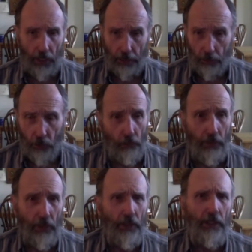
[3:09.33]
like 2
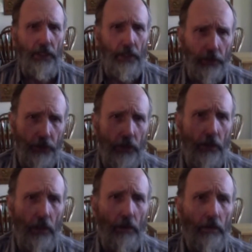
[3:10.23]
million years
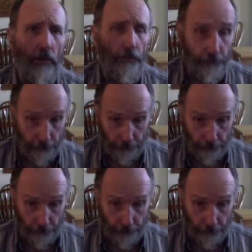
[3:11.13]
ago